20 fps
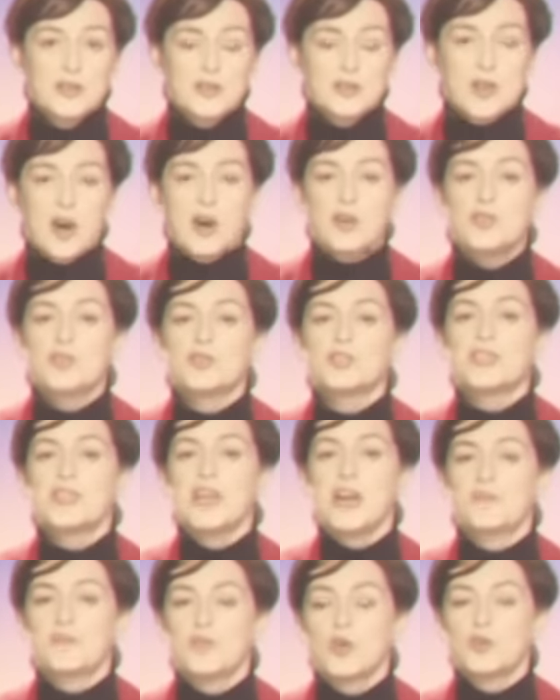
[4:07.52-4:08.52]
The
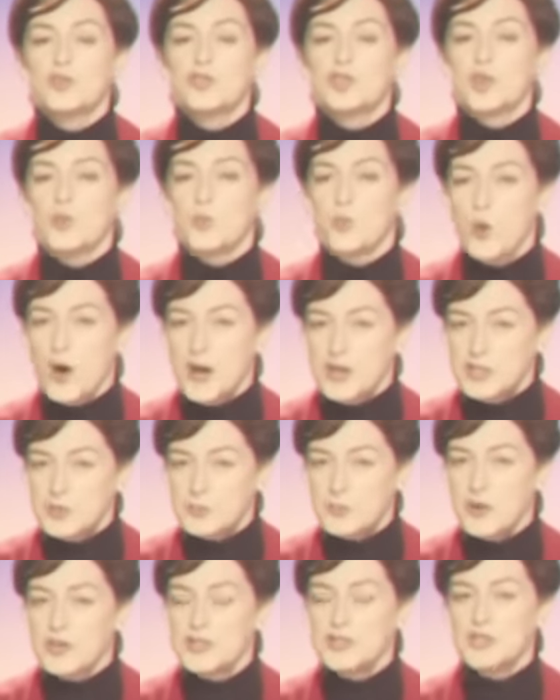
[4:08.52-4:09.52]
RUC have launched a
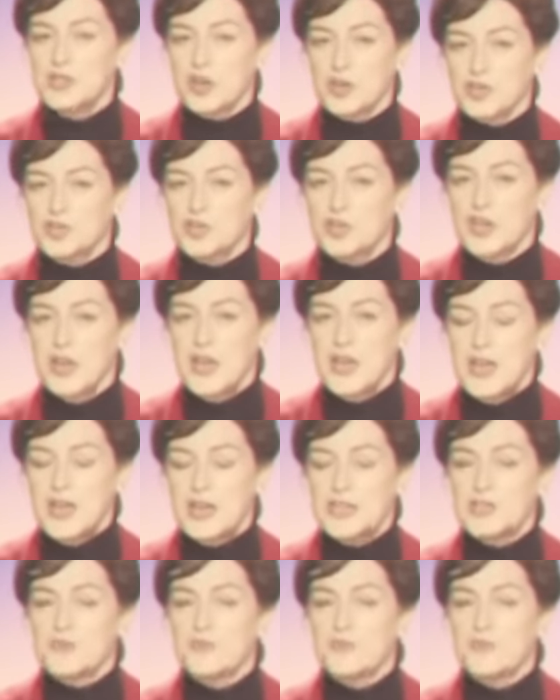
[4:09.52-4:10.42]
widespread search and